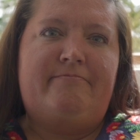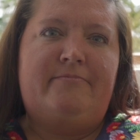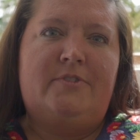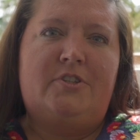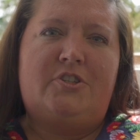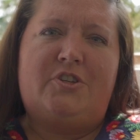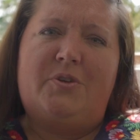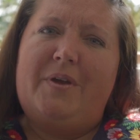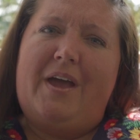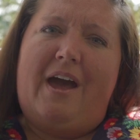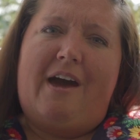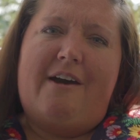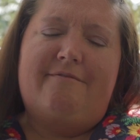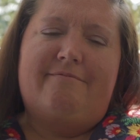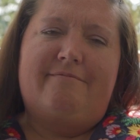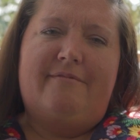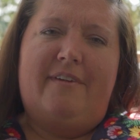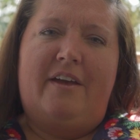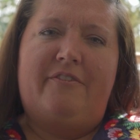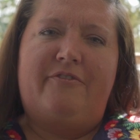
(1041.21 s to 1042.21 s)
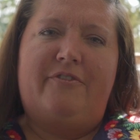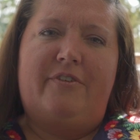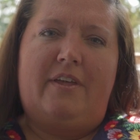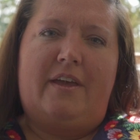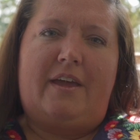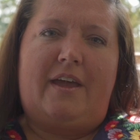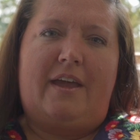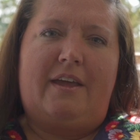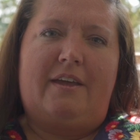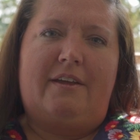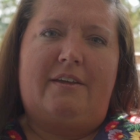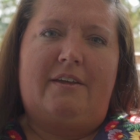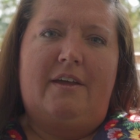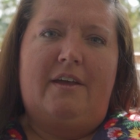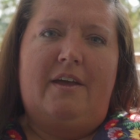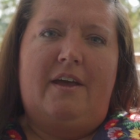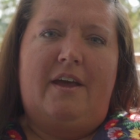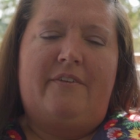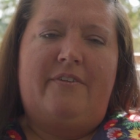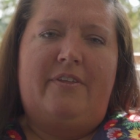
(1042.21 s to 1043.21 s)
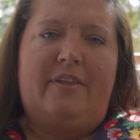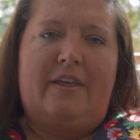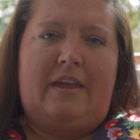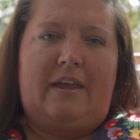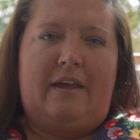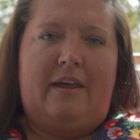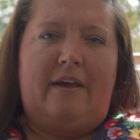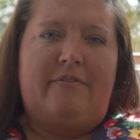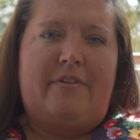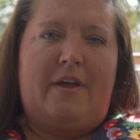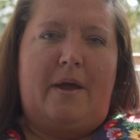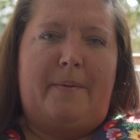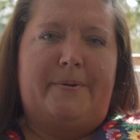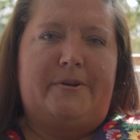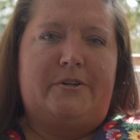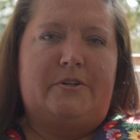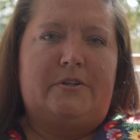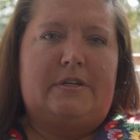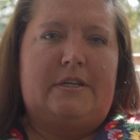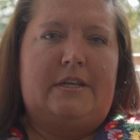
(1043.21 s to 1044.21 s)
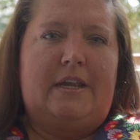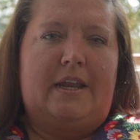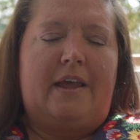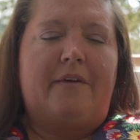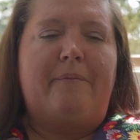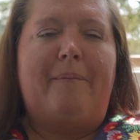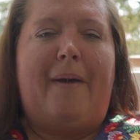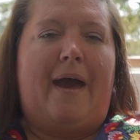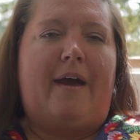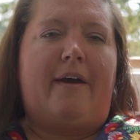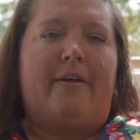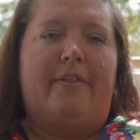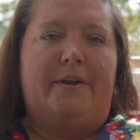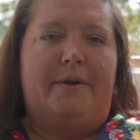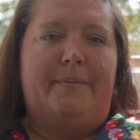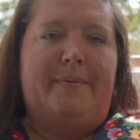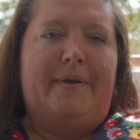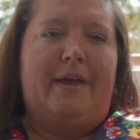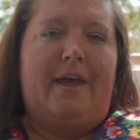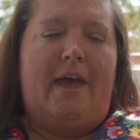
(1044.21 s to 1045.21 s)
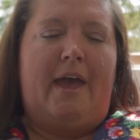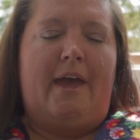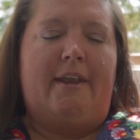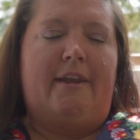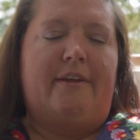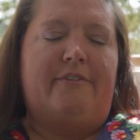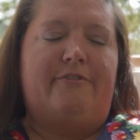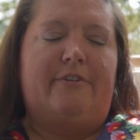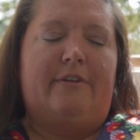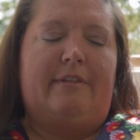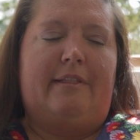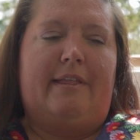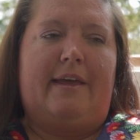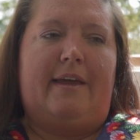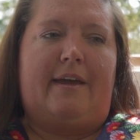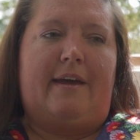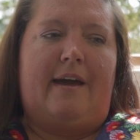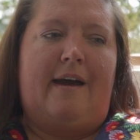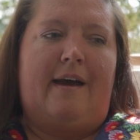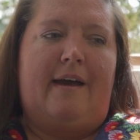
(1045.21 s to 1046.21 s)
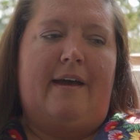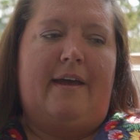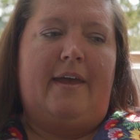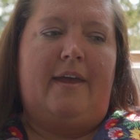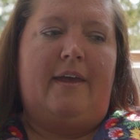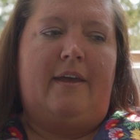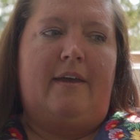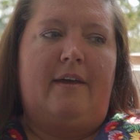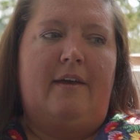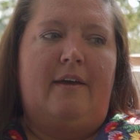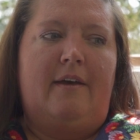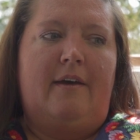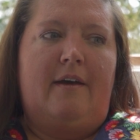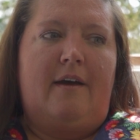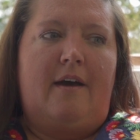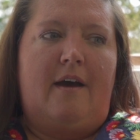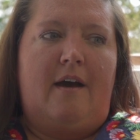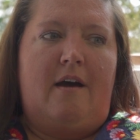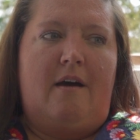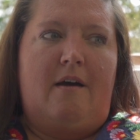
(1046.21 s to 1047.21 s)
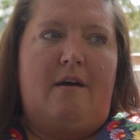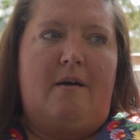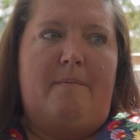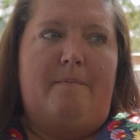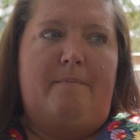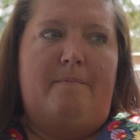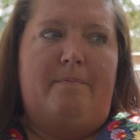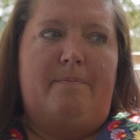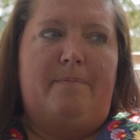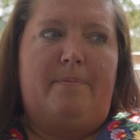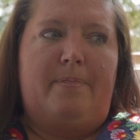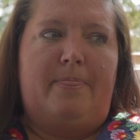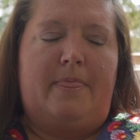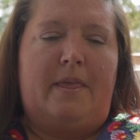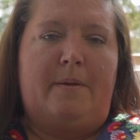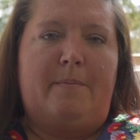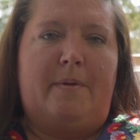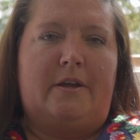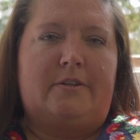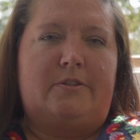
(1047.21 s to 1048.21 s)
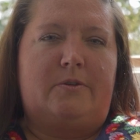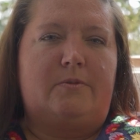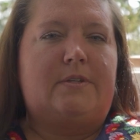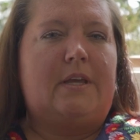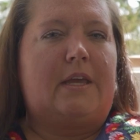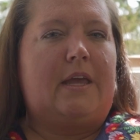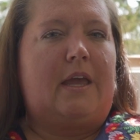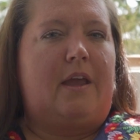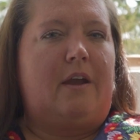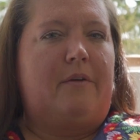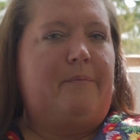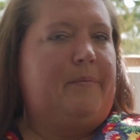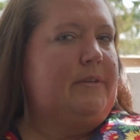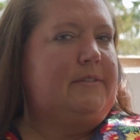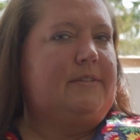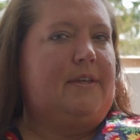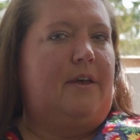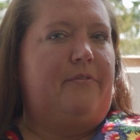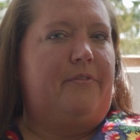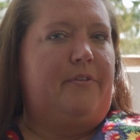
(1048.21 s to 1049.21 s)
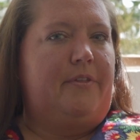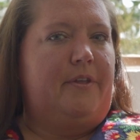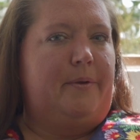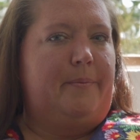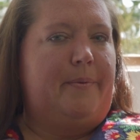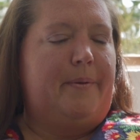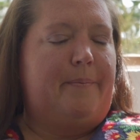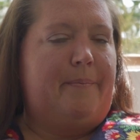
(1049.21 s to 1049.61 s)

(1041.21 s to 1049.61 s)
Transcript: So yeah, I feel like I have the opportunity to give back a little bit, and I feel like I am also taking care of myself a little bit